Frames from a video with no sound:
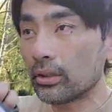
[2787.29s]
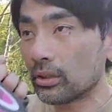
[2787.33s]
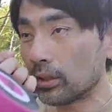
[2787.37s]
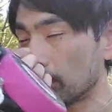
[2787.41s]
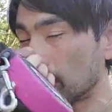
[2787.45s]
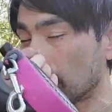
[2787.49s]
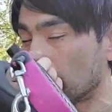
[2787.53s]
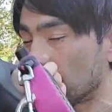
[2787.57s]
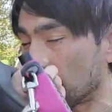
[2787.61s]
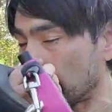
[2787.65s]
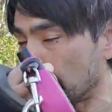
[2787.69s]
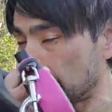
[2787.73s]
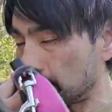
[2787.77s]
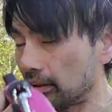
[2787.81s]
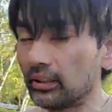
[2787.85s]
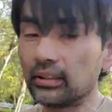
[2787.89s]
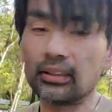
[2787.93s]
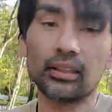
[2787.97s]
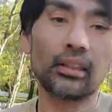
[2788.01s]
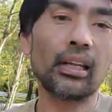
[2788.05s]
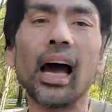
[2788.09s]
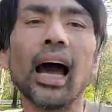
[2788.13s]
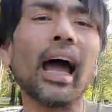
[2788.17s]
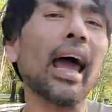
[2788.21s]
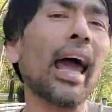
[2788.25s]
too, when
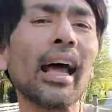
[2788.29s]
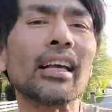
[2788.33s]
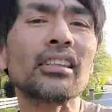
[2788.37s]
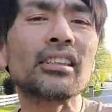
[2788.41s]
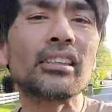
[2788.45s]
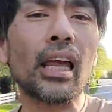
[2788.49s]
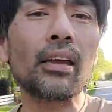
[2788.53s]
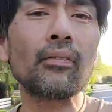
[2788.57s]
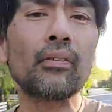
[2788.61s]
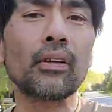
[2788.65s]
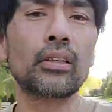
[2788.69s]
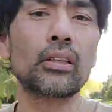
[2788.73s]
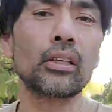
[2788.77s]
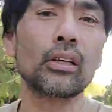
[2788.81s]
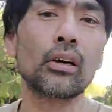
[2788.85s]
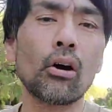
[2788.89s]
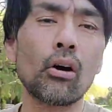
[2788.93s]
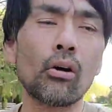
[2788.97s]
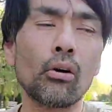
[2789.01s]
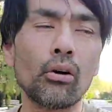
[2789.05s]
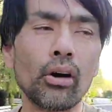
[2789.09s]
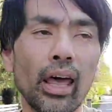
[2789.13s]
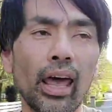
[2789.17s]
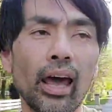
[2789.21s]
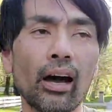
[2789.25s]
I asked David to
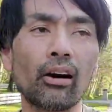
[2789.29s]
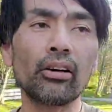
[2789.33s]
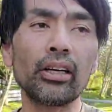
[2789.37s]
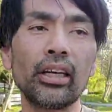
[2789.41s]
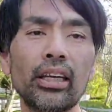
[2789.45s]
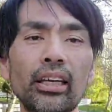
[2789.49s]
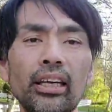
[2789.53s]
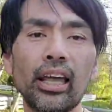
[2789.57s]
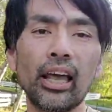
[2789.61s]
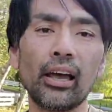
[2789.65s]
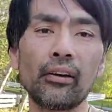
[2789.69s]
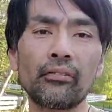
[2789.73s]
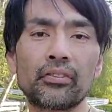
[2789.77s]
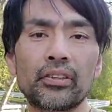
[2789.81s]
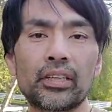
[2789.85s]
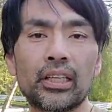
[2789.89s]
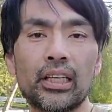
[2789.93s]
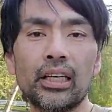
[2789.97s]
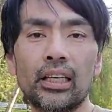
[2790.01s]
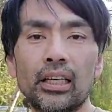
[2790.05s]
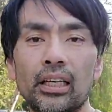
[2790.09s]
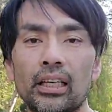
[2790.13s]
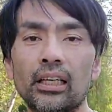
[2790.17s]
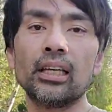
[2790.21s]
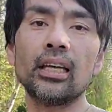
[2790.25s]
go
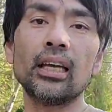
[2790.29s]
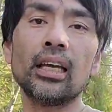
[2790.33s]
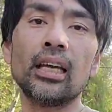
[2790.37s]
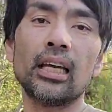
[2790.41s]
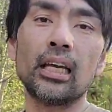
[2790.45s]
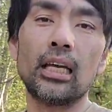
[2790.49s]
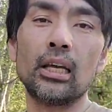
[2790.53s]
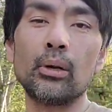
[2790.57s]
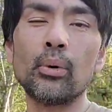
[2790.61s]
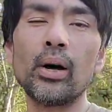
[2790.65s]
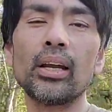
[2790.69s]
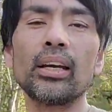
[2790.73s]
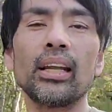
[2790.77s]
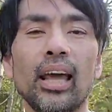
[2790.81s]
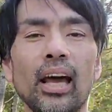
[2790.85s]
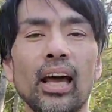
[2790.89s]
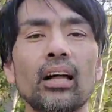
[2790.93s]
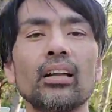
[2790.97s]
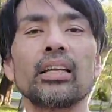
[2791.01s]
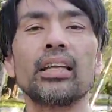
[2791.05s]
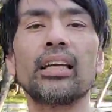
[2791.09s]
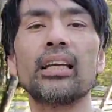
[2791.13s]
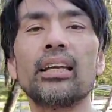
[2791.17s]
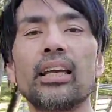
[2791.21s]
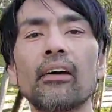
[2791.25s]
L-E-F-T, he went
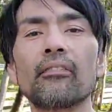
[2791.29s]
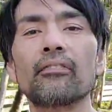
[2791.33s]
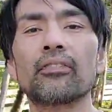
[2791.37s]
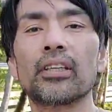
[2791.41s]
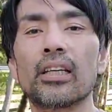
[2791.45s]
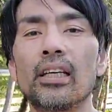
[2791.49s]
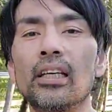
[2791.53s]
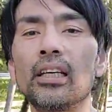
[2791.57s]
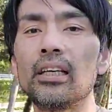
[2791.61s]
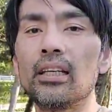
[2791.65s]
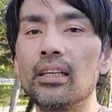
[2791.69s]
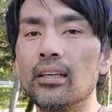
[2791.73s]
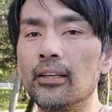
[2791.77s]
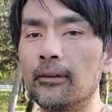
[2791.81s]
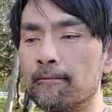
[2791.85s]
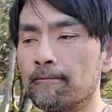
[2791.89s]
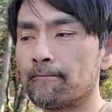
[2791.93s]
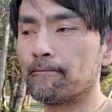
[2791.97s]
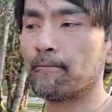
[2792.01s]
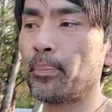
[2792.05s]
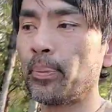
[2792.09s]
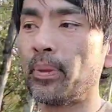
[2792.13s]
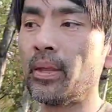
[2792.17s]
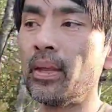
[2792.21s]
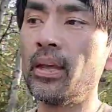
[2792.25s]
L-E-F-T
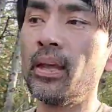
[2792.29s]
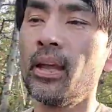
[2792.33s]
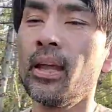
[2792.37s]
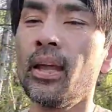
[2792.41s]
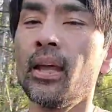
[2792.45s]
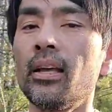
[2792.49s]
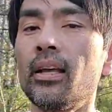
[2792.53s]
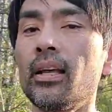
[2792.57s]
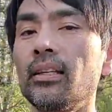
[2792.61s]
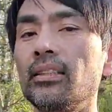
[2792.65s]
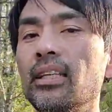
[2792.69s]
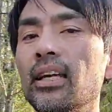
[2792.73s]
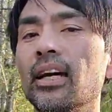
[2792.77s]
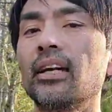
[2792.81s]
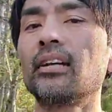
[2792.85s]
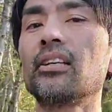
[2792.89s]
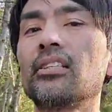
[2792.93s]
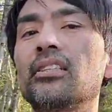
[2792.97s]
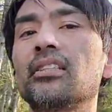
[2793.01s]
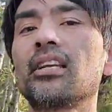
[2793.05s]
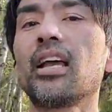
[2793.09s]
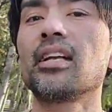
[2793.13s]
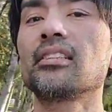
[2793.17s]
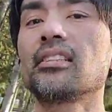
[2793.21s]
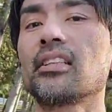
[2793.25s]
because he
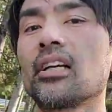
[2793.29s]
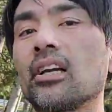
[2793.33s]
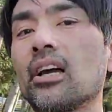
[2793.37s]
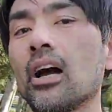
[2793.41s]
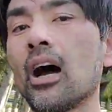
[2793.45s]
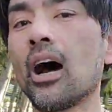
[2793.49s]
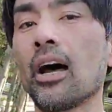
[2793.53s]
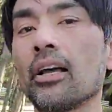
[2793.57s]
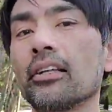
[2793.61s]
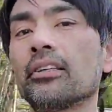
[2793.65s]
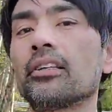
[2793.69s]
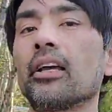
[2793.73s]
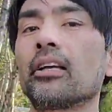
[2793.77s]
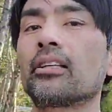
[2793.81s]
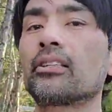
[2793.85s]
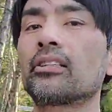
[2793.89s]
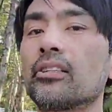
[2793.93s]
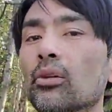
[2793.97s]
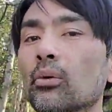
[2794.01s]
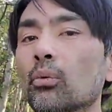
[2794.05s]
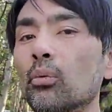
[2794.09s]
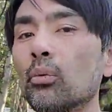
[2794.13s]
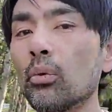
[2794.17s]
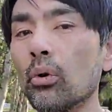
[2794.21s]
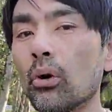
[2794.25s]
understands the context of
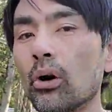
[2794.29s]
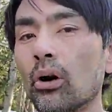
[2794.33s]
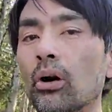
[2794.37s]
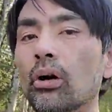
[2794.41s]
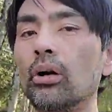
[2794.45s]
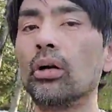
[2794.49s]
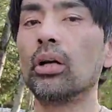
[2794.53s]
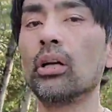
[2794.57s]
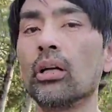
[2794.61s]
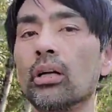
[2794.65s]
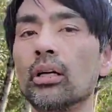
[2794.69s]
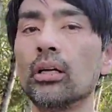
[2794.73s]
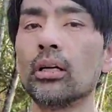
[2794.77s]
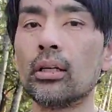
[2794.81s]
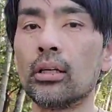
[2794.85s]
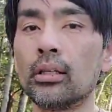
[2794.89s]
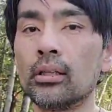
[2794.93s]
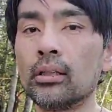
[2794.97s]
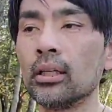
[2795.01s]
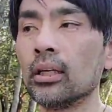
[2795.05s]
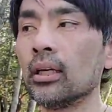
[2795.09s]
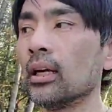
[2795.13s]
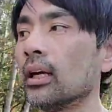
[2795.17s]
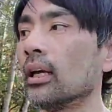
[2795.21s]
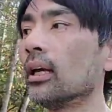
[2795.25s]
the word.
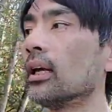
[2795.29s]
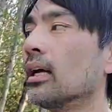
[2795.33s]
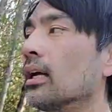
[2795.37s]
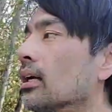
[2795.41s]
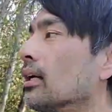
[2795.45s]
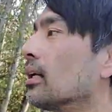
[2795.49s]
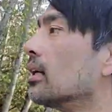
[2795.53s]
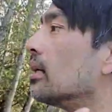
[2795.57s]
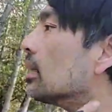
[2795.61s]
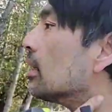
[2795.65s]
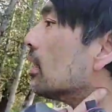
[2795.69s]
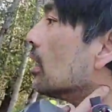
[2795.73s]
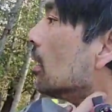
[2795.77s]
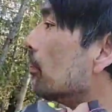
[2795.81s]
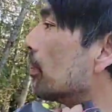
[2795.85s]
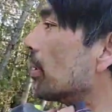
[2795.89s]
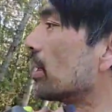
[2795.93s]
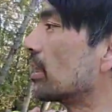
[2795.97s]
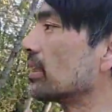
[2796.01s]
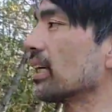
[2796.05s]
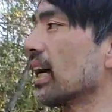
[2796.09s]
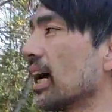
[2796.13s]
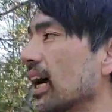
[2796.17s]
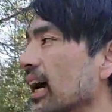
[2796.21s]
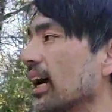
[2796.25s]

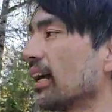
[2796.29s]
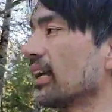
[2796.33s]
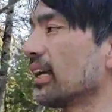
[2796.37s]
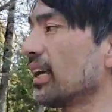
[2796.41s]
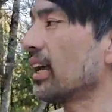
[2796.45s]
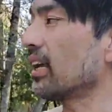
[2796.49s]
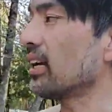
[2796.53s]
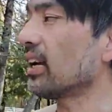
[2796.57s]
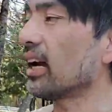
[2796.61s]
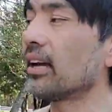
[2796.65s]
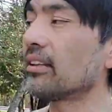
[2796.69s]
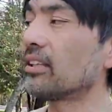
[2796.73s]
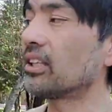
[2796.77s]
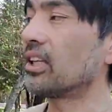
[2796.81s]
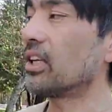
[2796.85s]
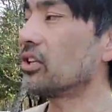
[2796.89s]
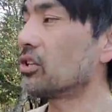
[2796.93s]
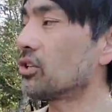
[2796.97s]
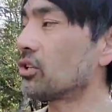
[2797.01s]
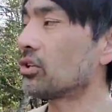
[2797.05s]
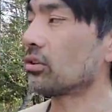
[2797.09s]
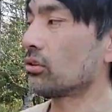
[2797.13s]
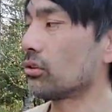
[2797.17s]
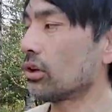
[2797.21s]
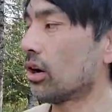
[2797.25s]
Because again, I
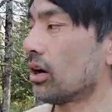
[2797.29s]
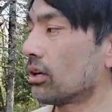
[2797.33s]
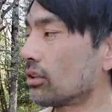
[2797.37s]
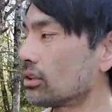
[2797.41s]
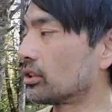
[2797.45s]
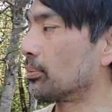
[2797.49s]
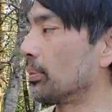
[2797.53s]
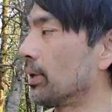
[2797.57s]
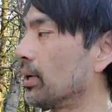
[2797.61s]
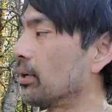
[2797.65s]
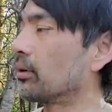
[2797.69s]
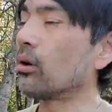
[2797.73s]
teach the dogs to be